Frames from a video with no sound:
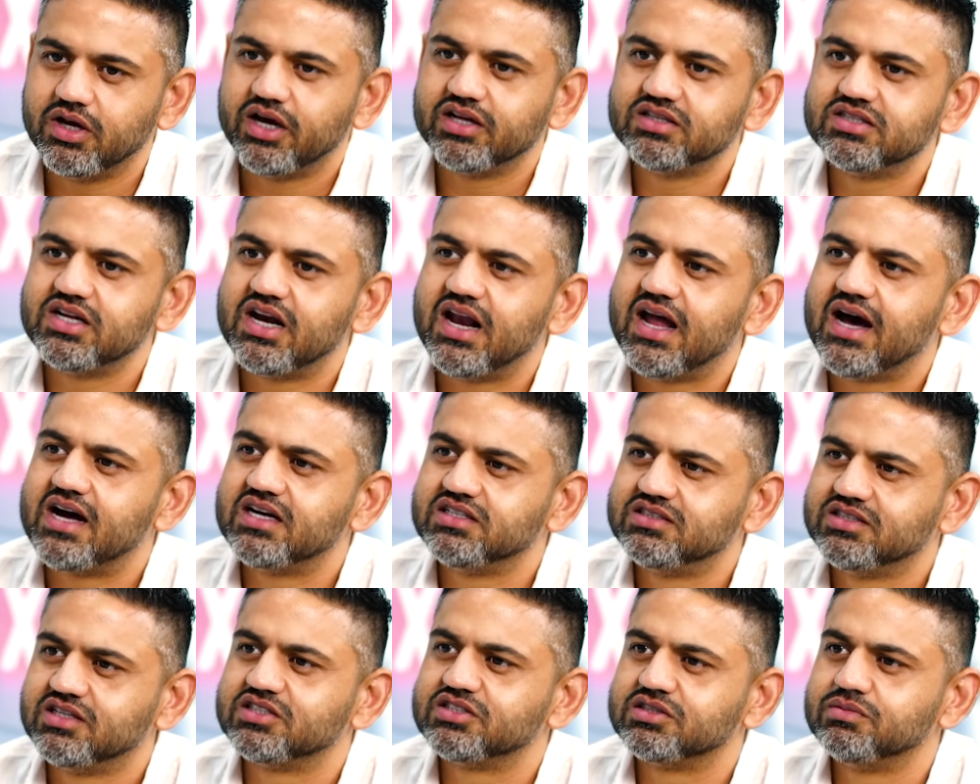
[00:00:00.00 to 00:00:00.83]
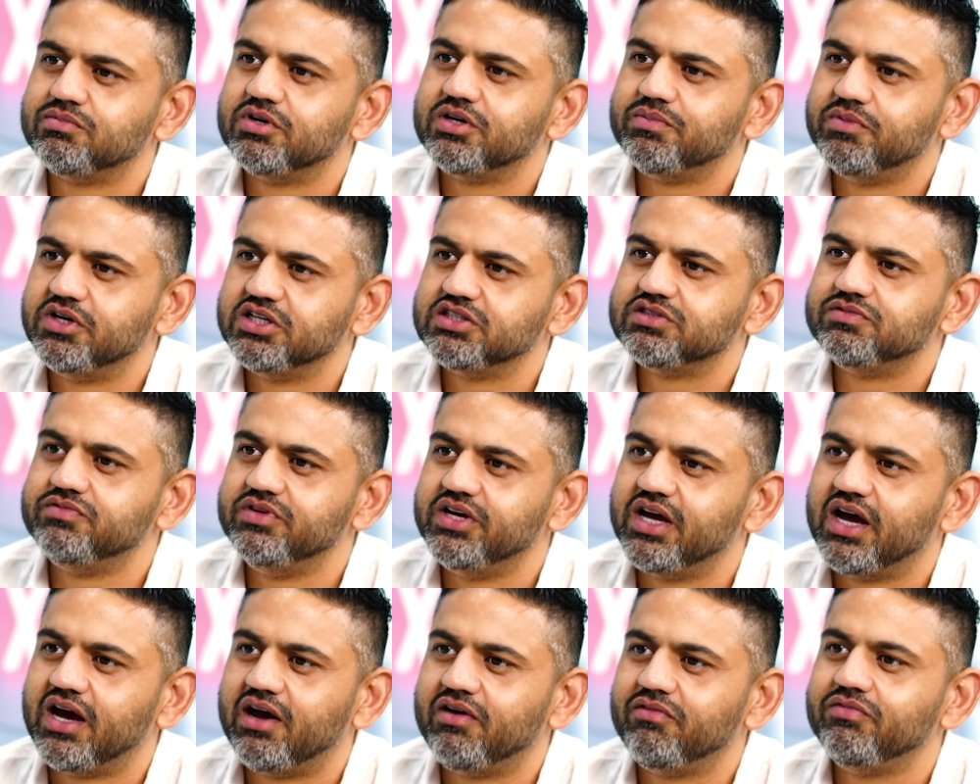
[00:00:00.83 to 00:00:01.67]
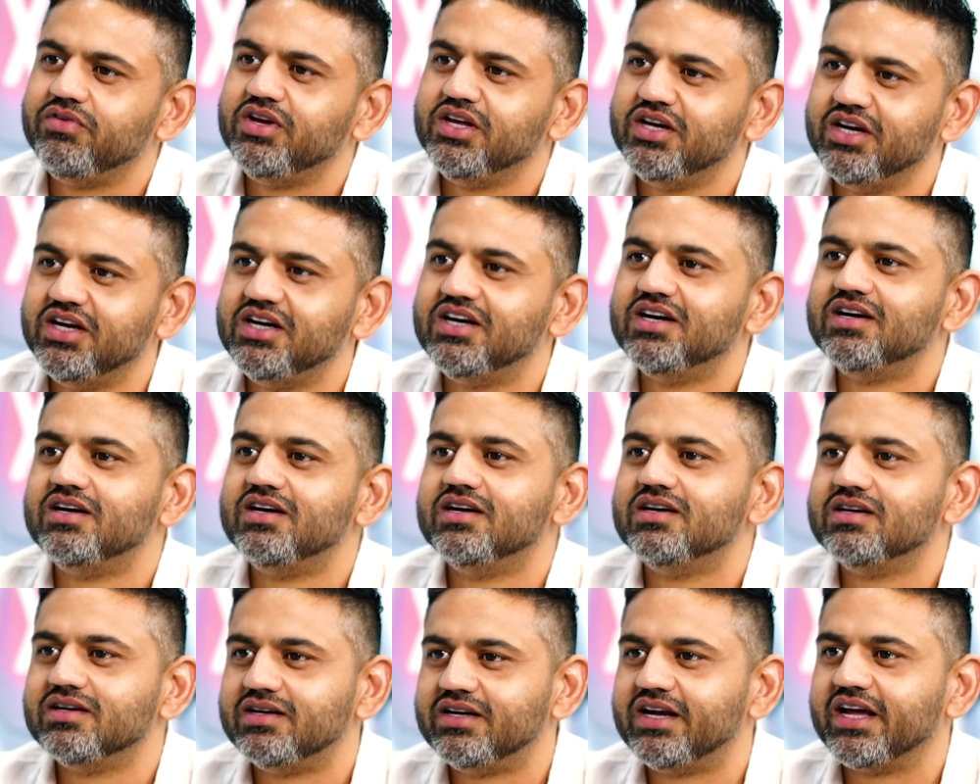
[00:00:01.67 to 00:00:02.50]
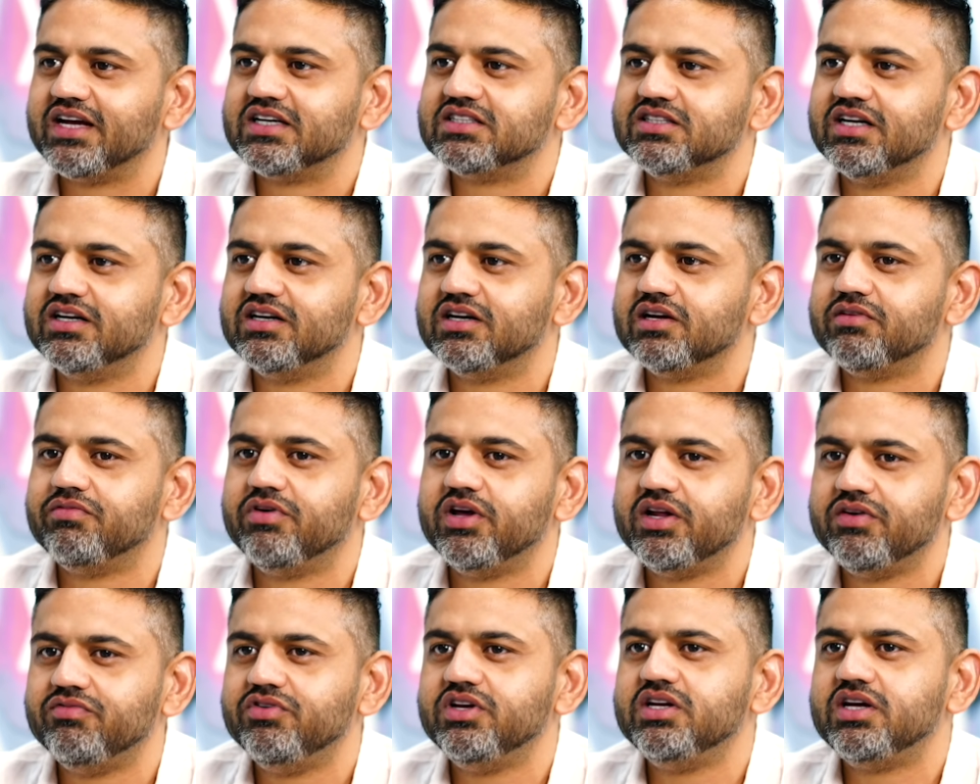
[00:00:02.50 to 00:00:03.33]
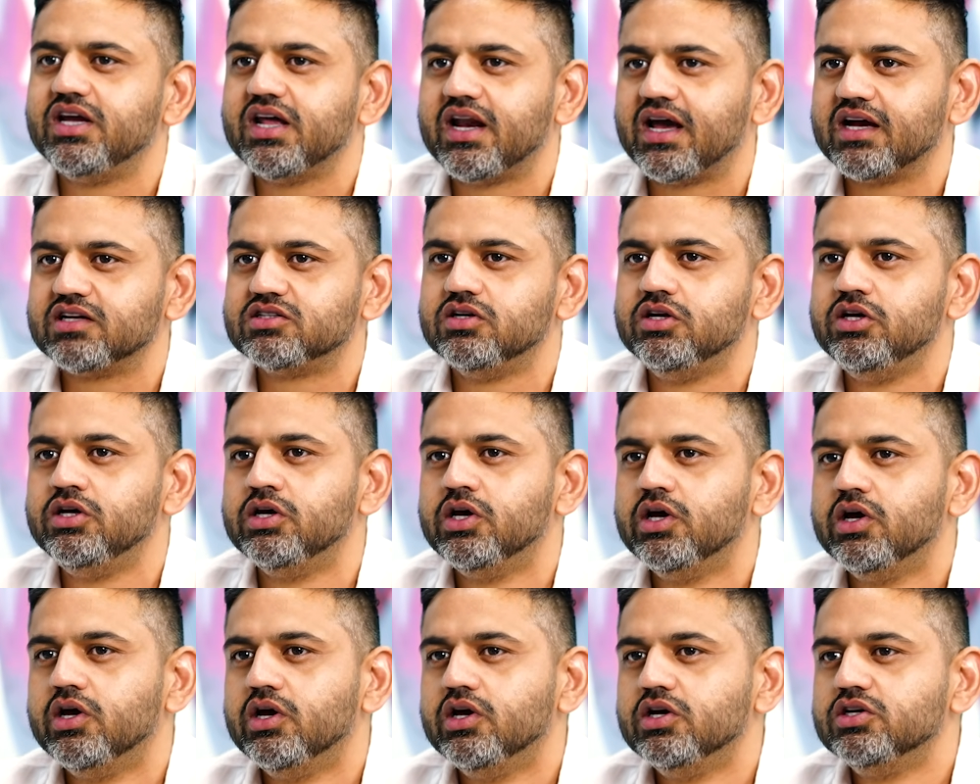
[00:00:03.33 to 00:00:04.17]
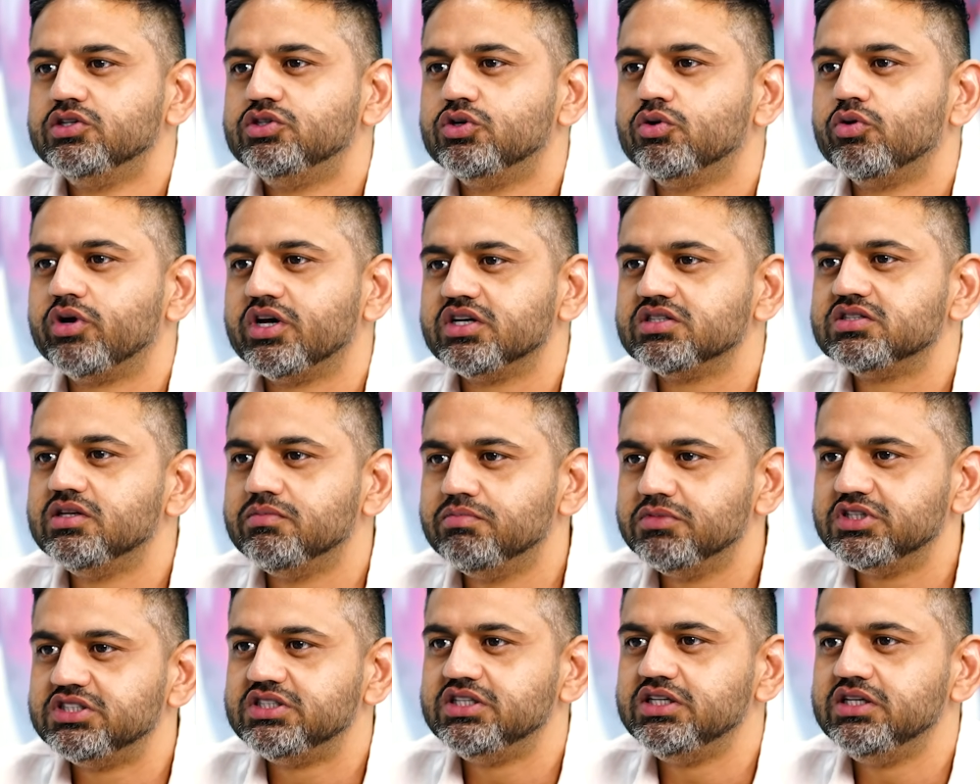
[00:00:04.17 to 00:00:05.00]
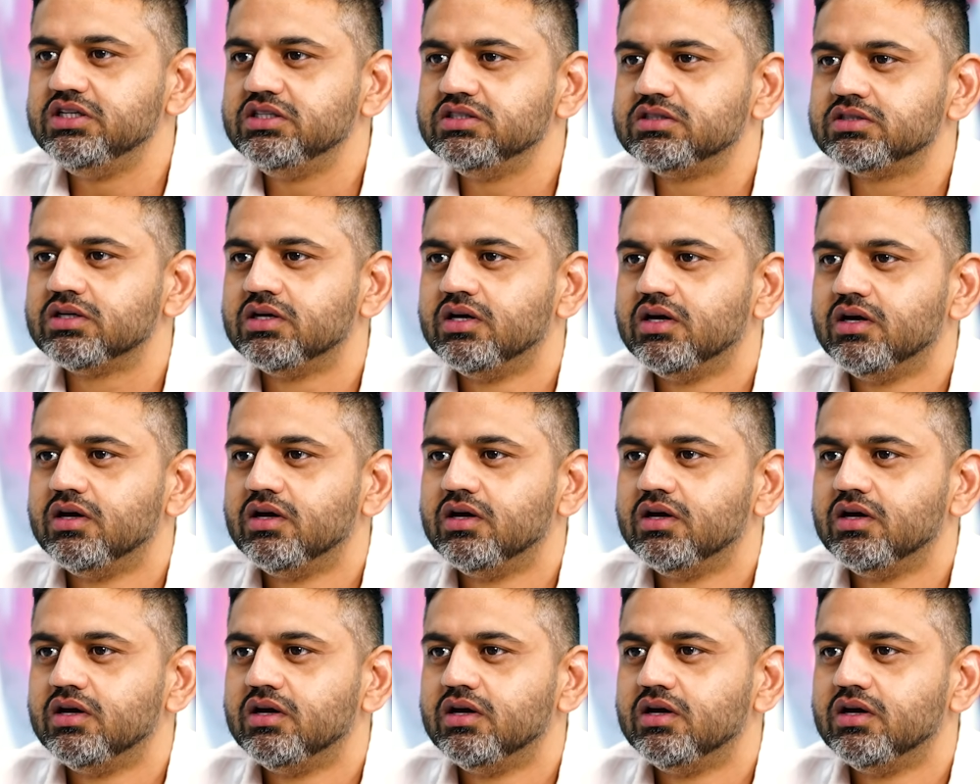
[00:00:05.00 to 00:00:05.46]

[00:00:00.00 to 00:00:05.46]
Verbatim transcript: at the large customer base we have, we needed a tech center where we can actually showcase the machines